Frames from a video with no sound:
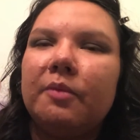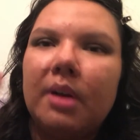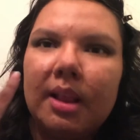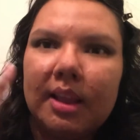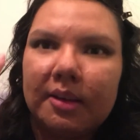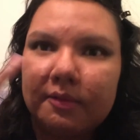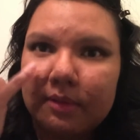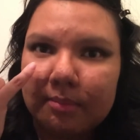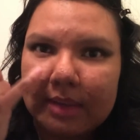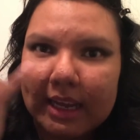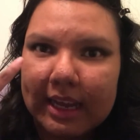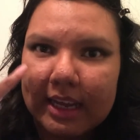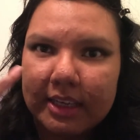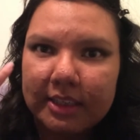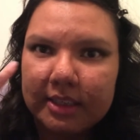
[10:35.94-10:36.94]
fallout from
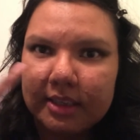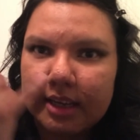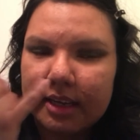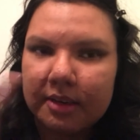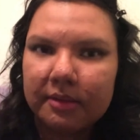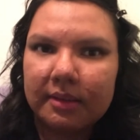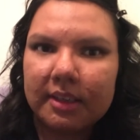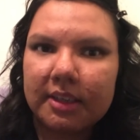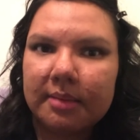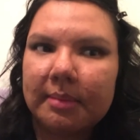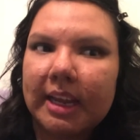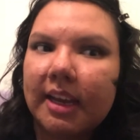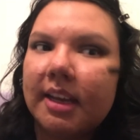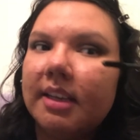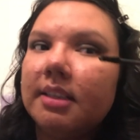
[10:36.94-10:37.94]
my eyeshadow under
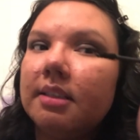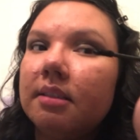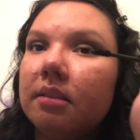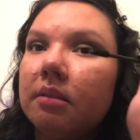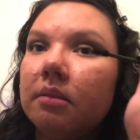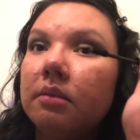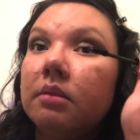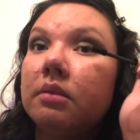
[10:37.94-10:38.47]
my eyes.